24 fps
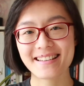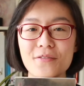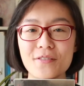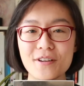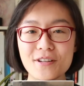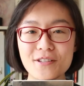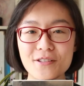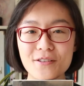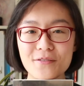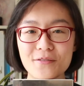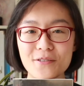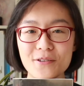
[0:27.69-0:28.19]

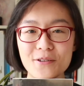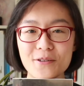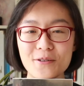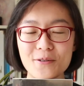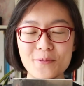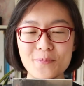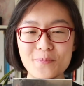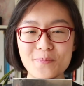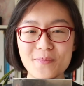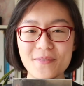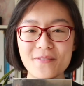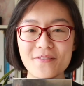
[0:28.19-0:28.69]
First of
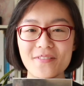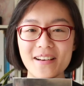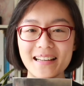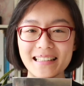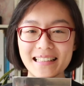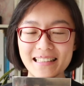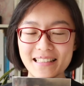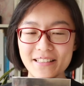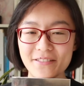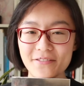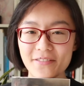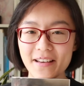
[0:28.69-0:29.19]
all,
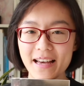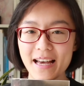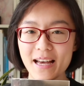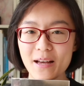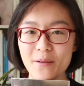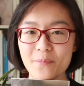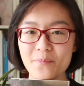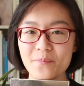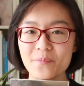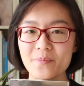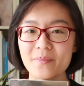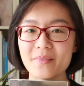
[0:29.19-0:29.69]
Vanity Fair.